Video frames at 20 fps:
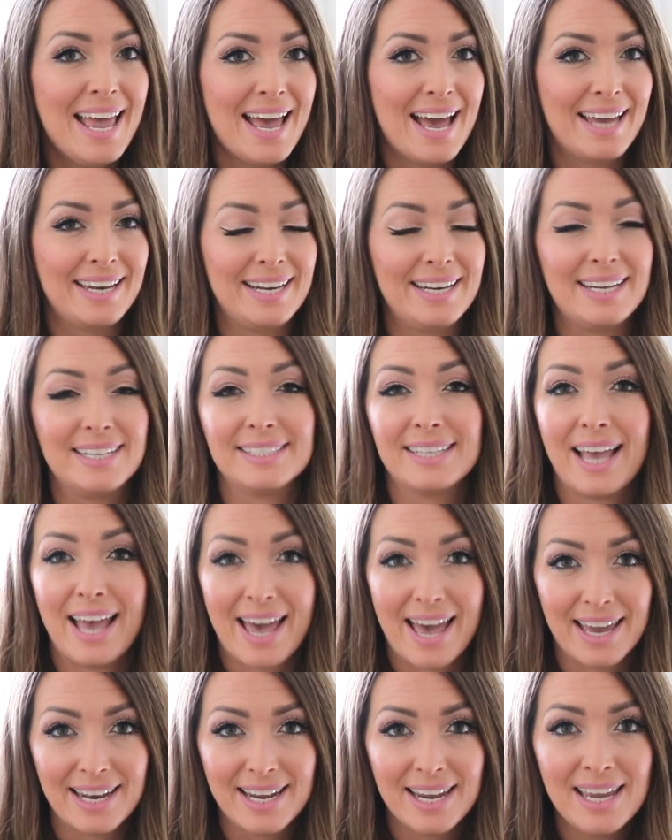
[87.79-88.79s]
and it is
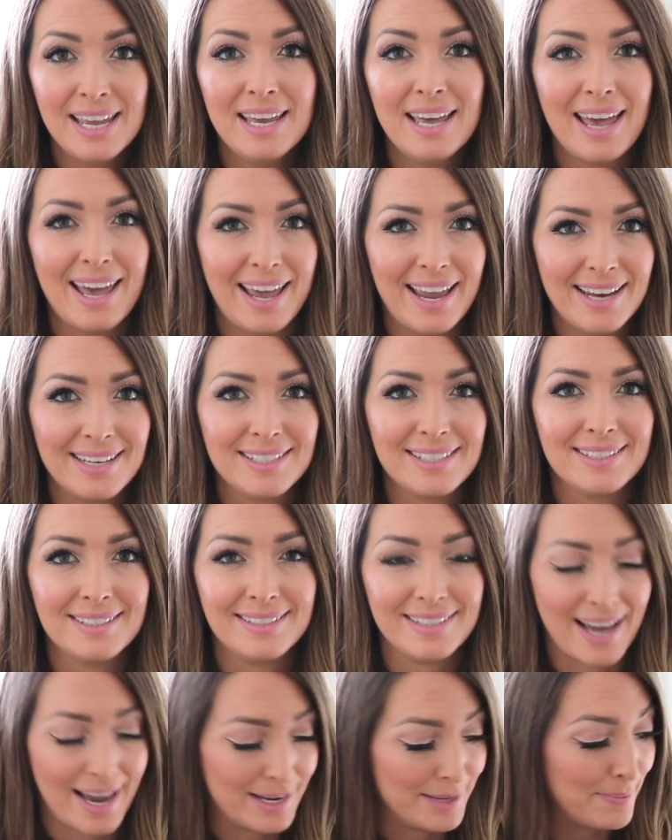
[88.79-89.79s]
Eddie
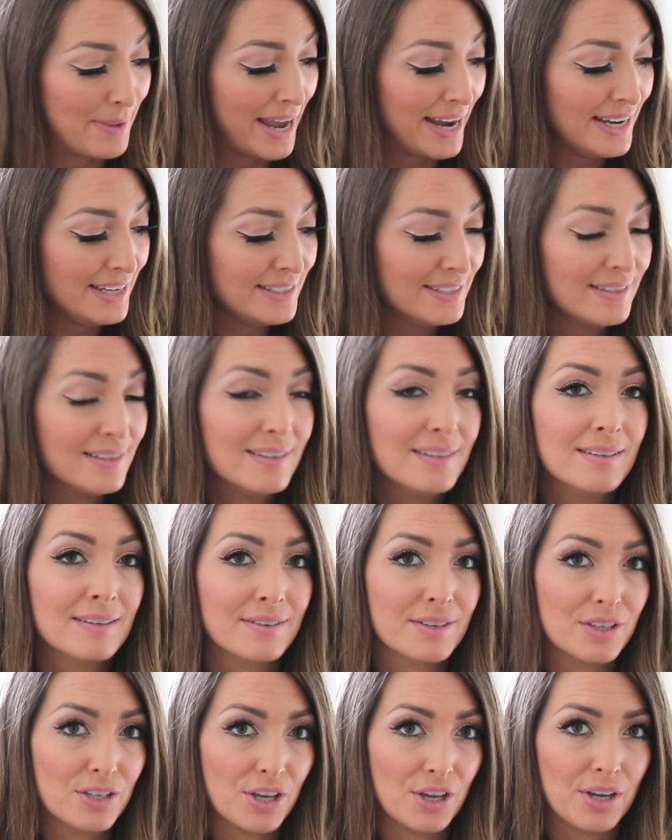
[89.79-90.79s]
8 Dynamite.
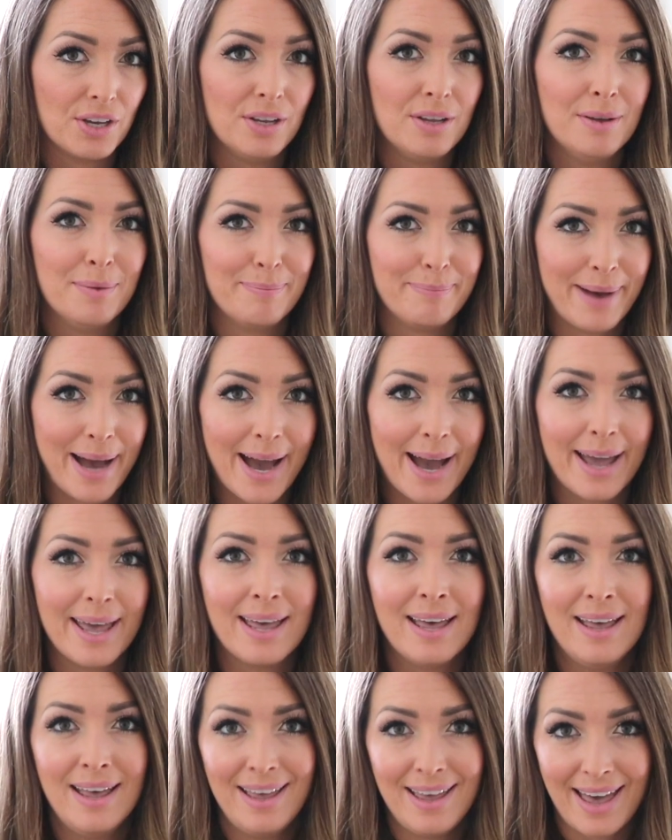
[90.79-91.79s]
Goodbye,
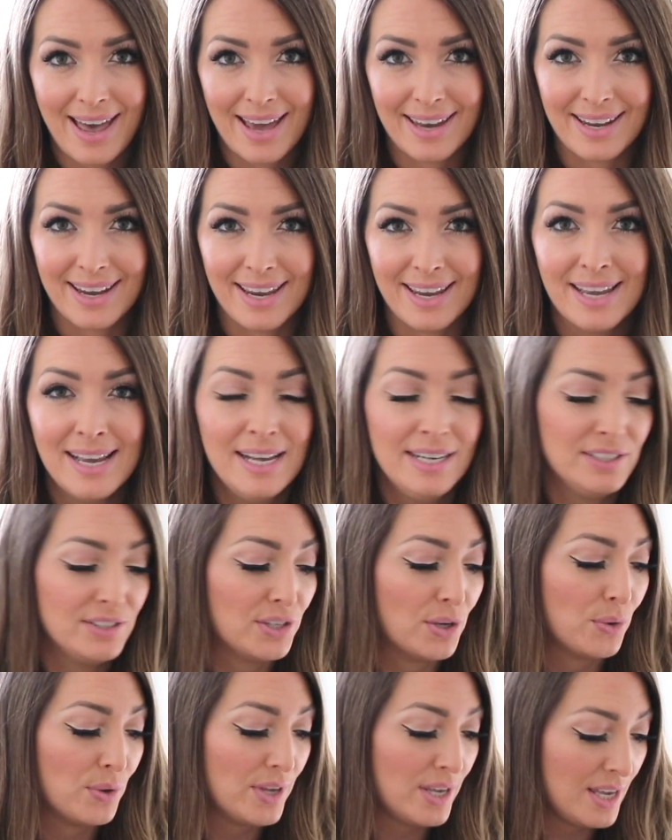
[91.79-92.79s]
Eddie.
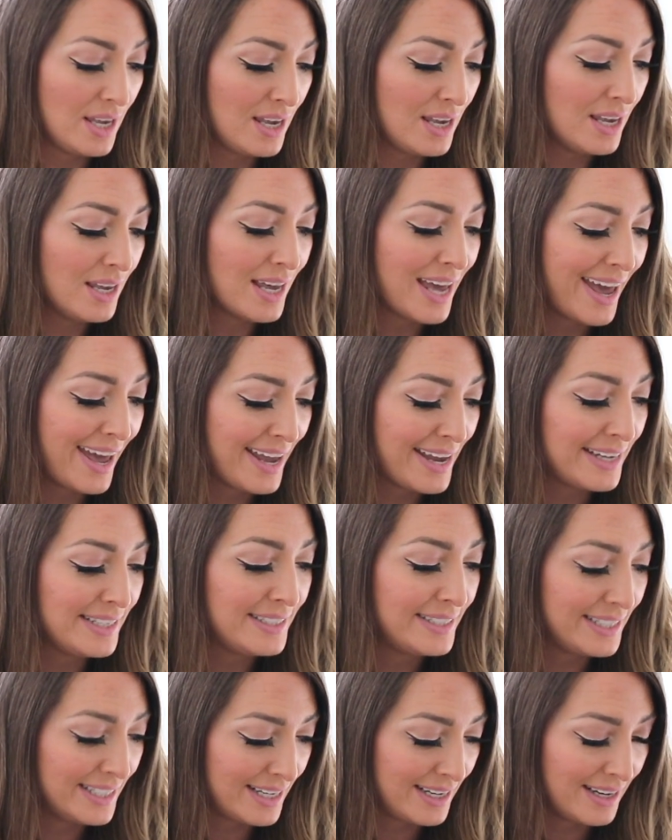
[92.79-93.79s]
So E, A,
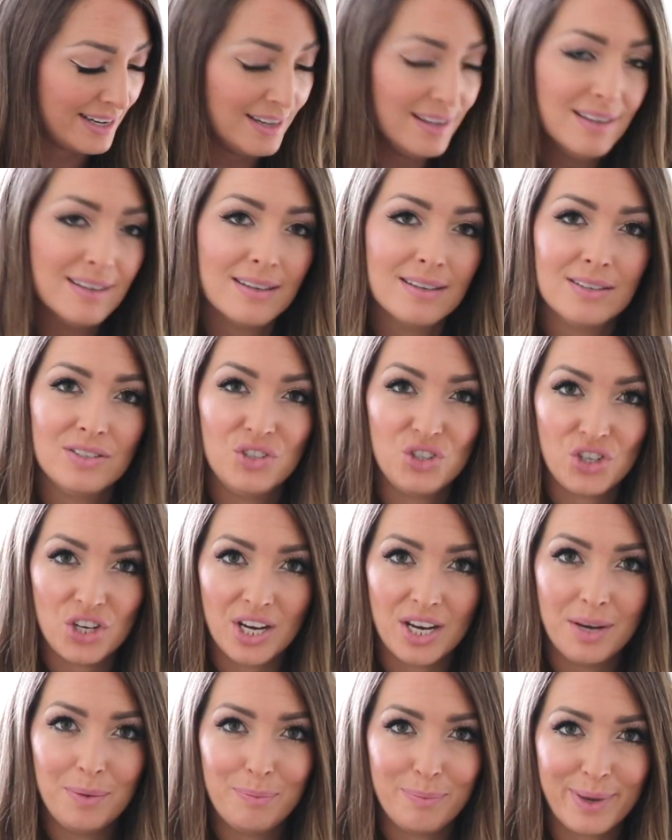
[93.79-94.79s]
D,
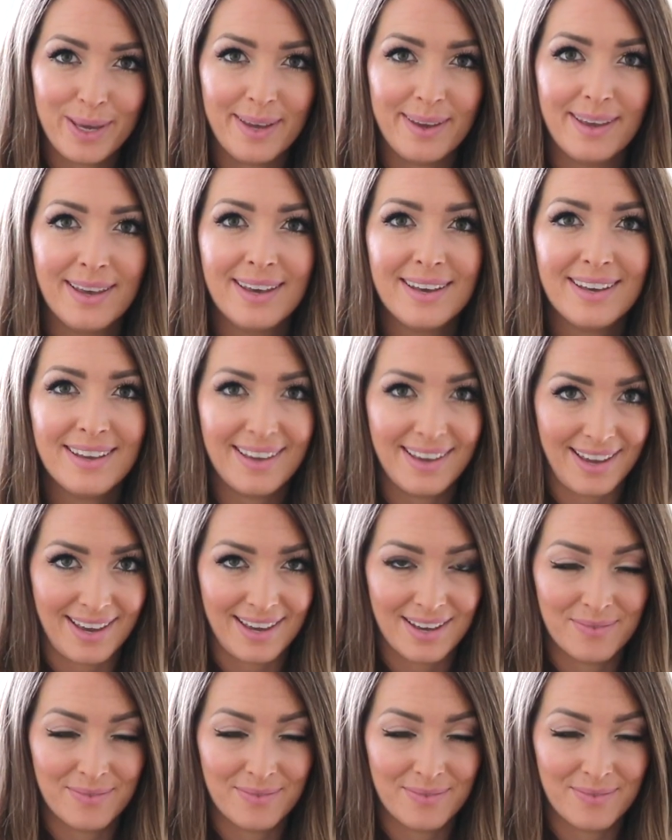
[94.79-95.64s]
G, B, E.